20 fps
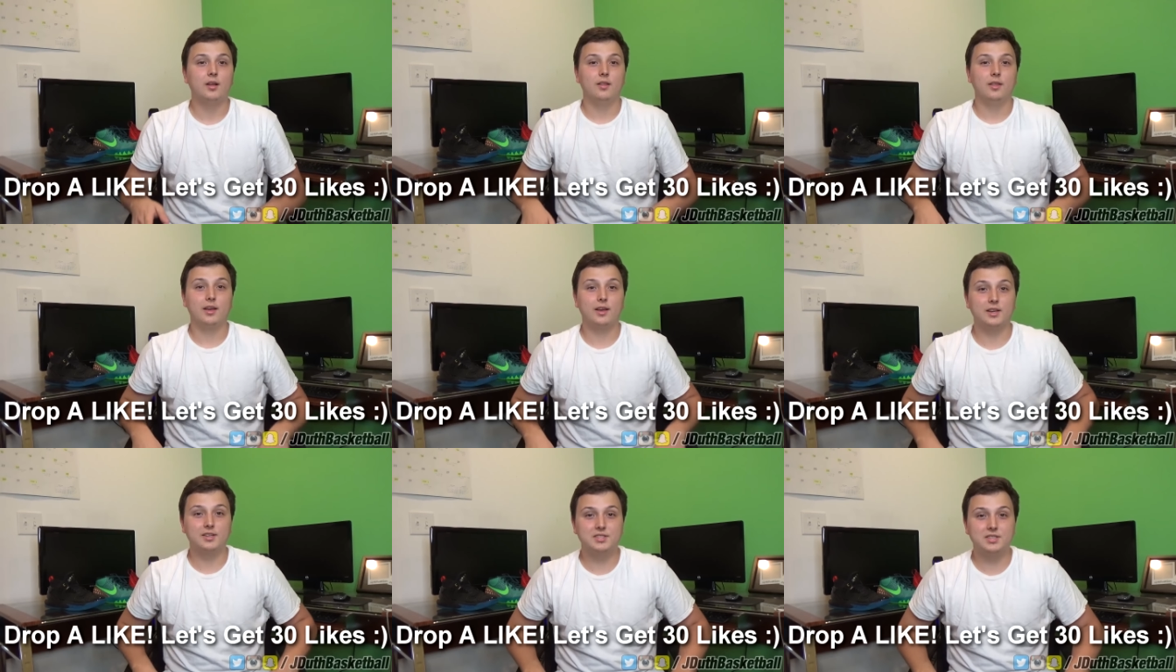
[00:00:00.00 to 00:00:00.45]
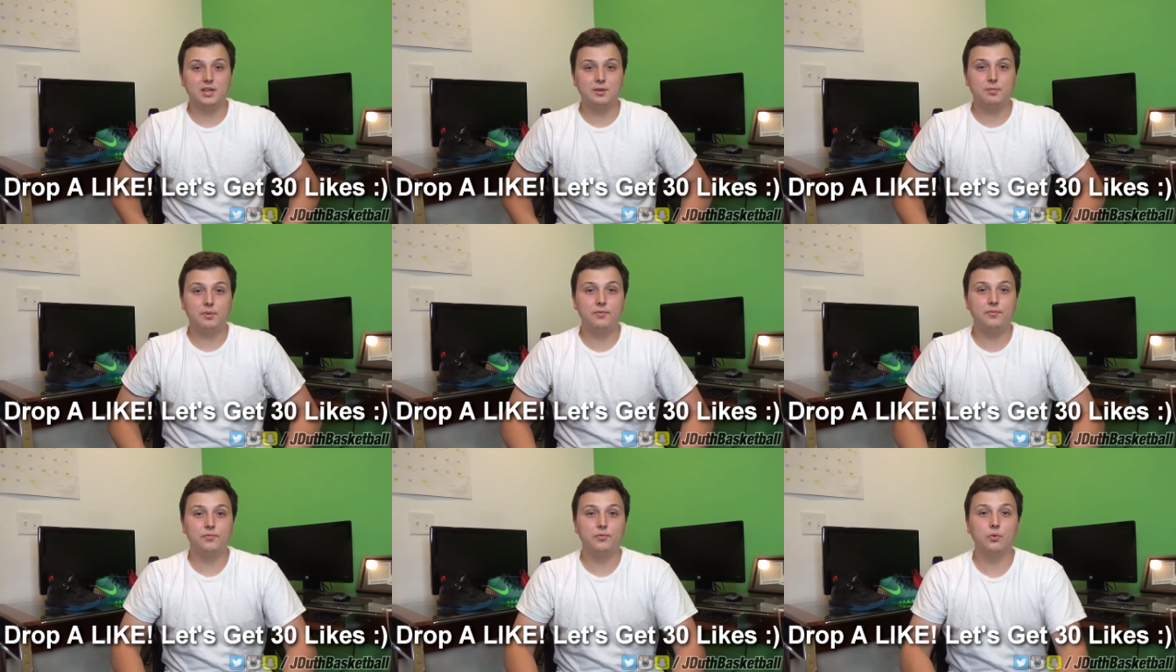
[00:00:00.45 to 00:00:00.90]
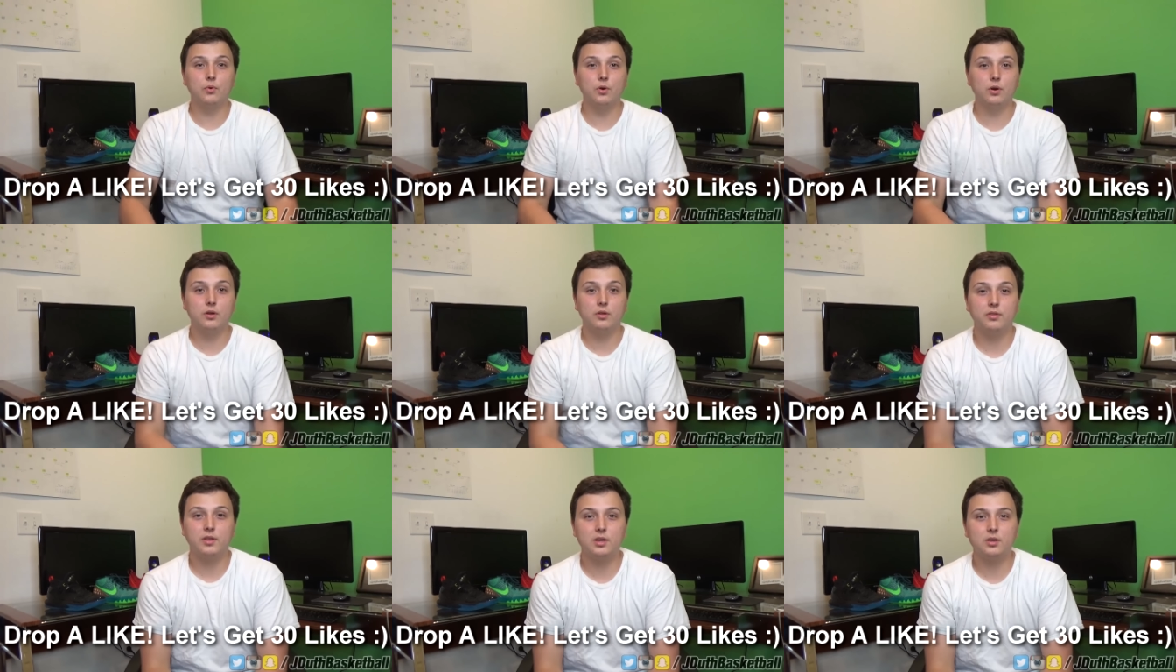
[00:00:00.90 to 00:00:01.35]
Like I said
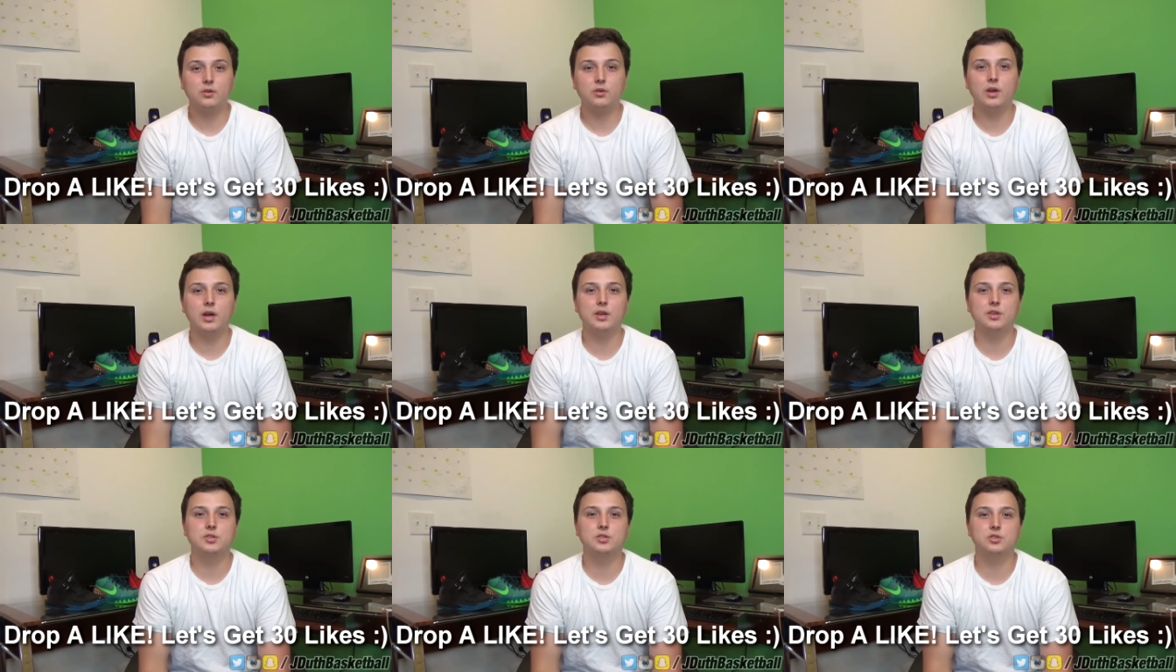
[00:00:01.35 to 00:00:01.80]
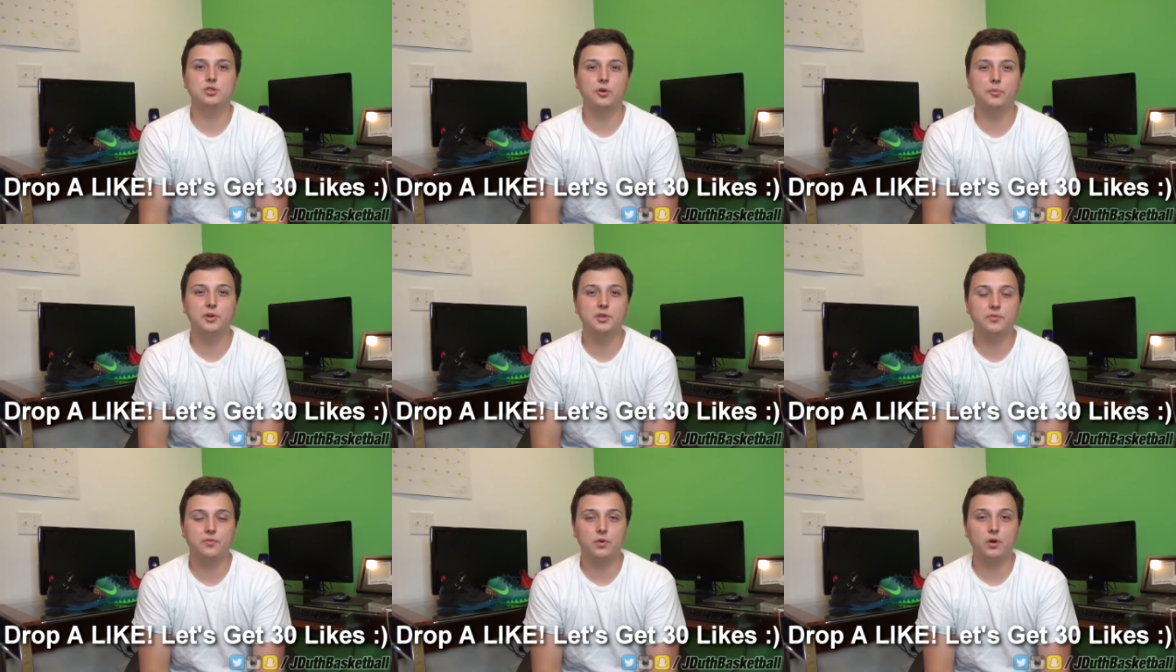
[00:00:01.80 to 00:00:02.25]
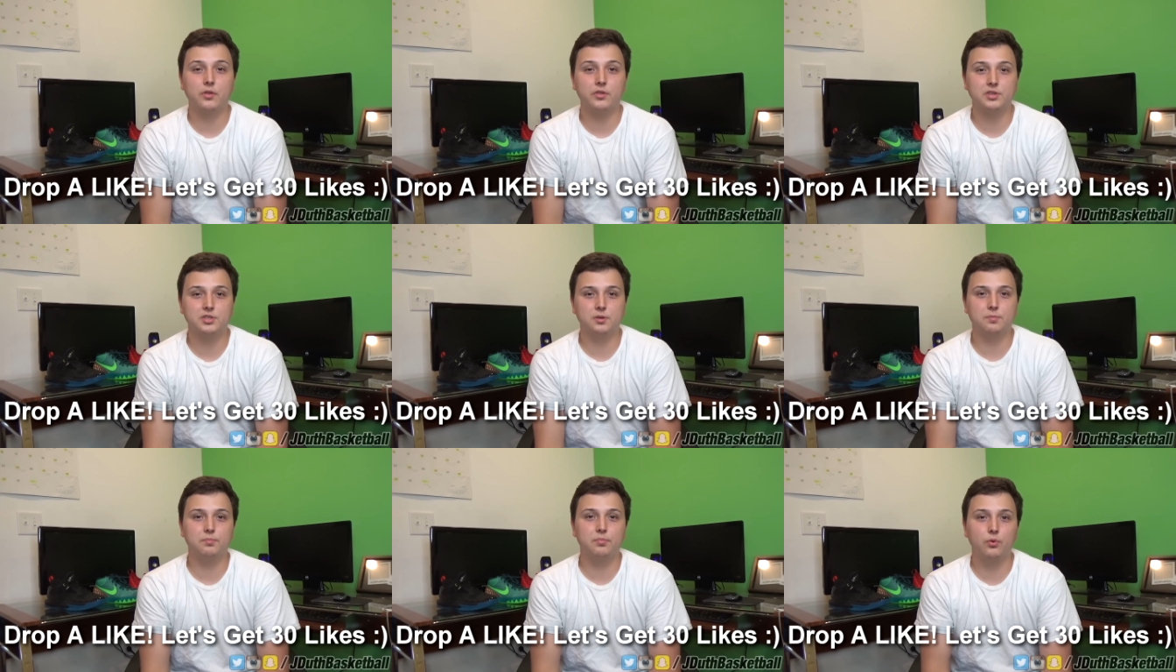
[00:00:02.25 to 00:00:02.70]
before, thank you guys so much for all
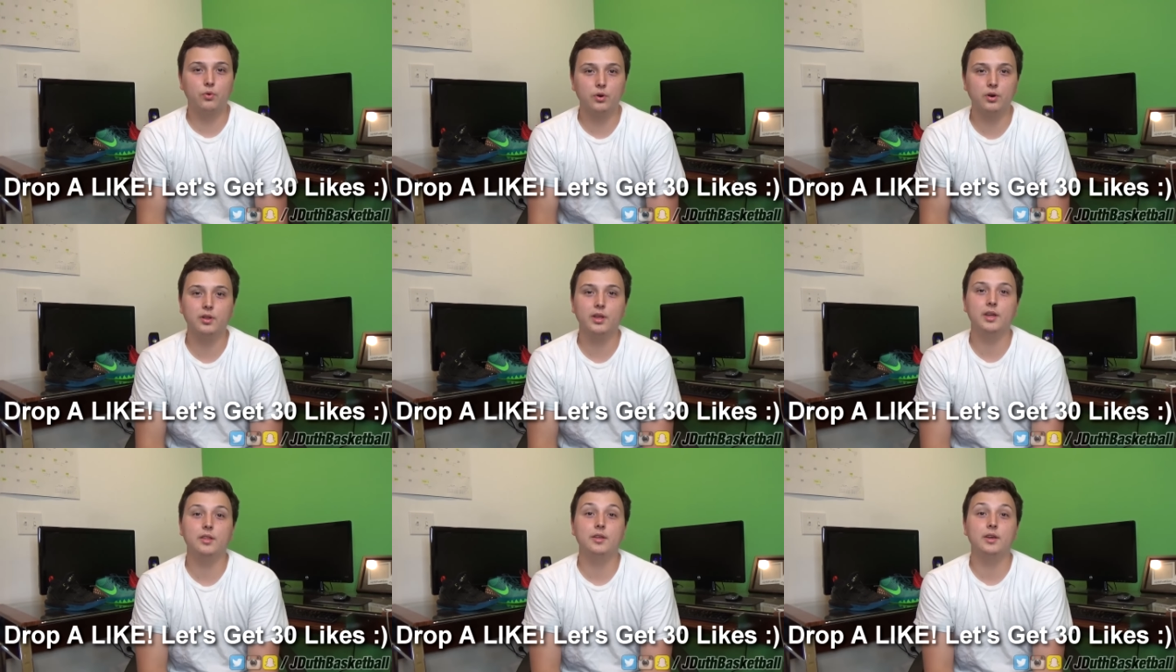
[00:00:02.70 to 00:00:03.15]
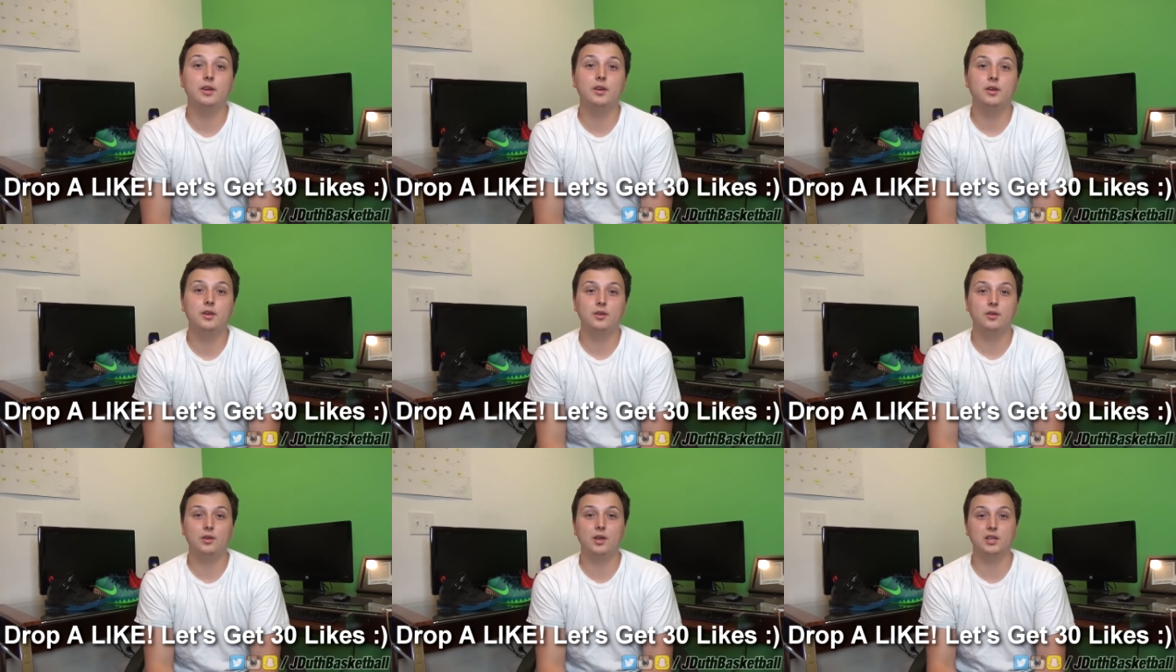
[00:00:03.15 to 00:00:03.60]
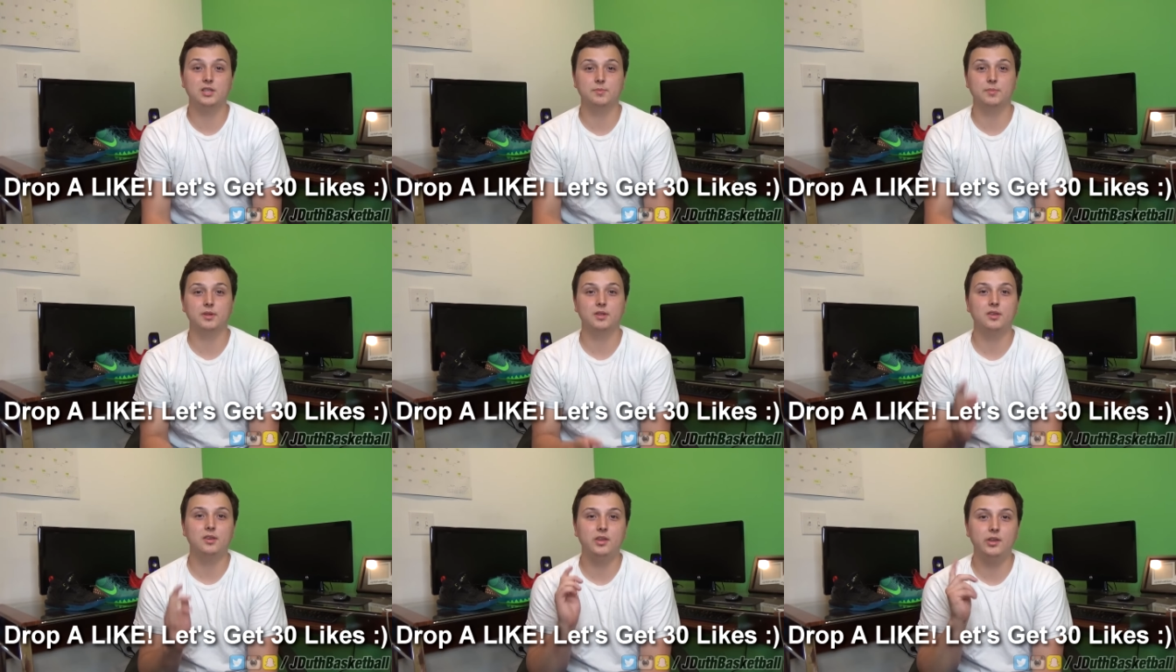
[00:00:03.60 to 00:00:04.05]
the support lately. You guys have
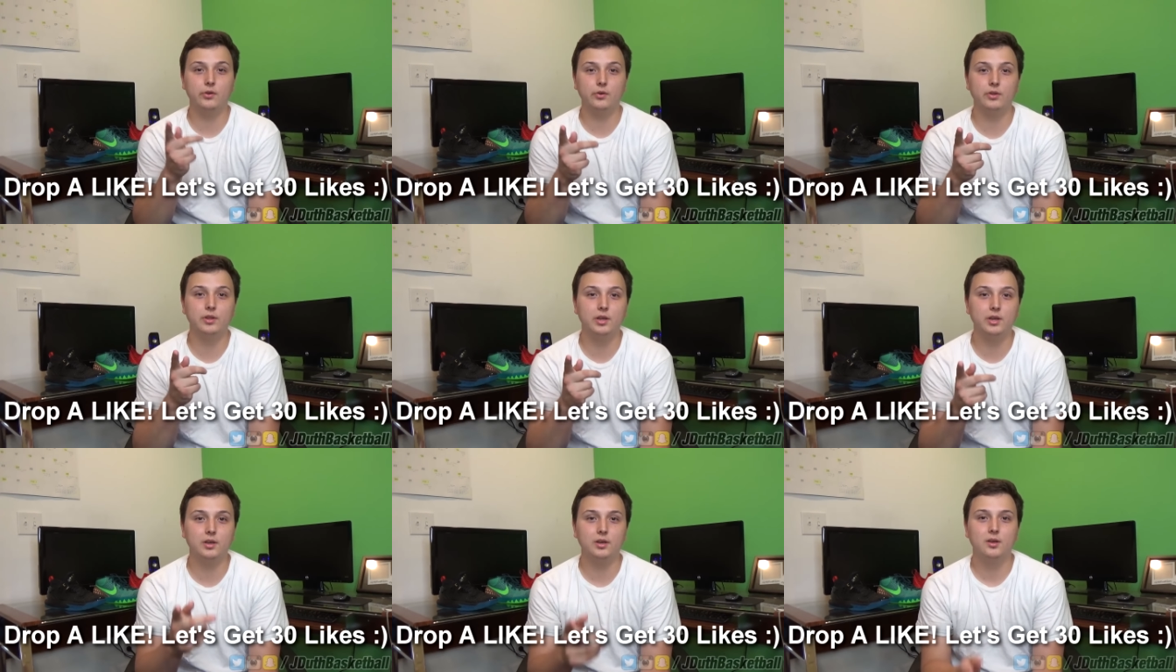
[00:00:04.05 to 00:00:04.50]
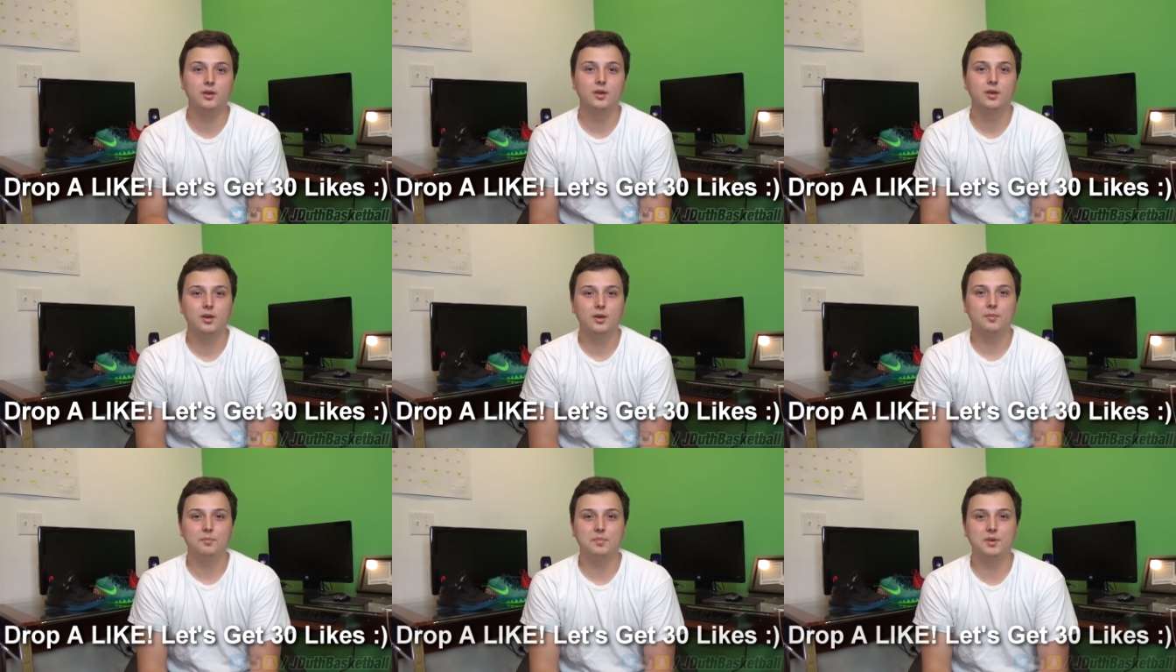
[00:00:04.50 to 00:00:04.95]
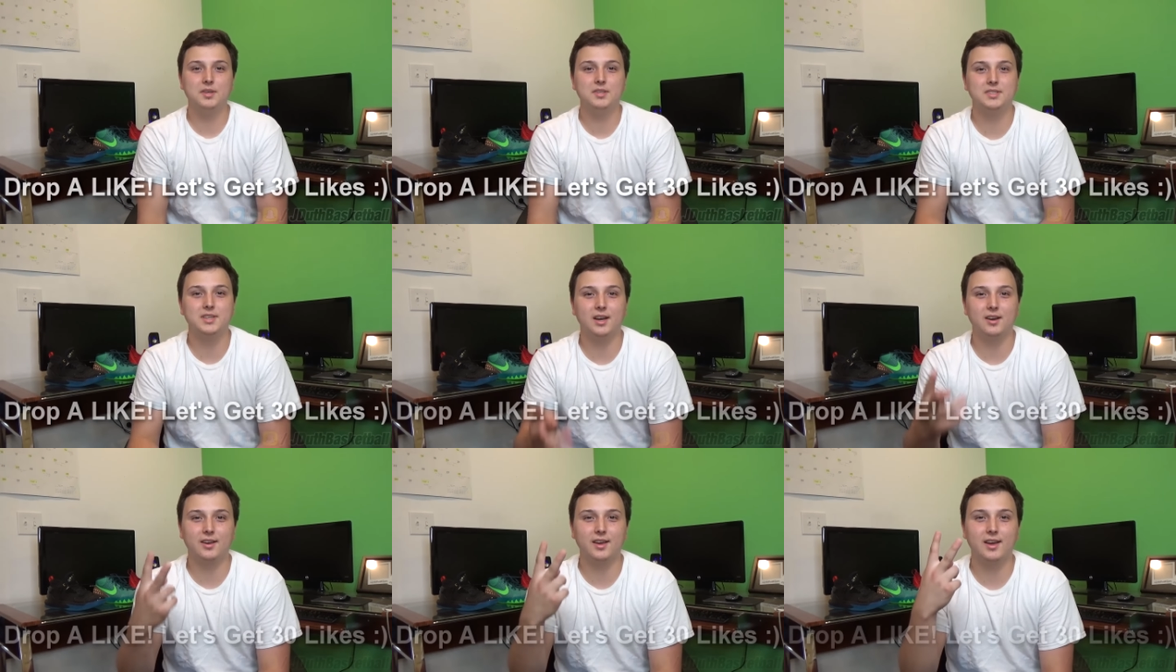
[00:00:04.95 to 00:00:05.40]
been killing it.
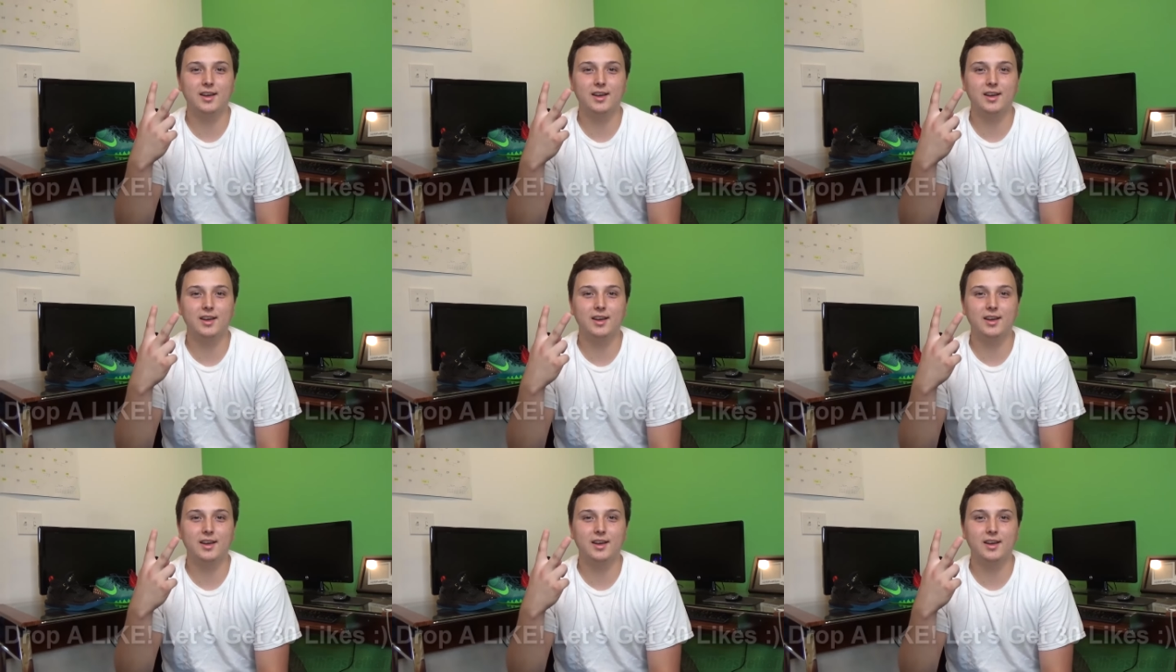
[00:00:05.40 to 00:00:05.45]
Peace out,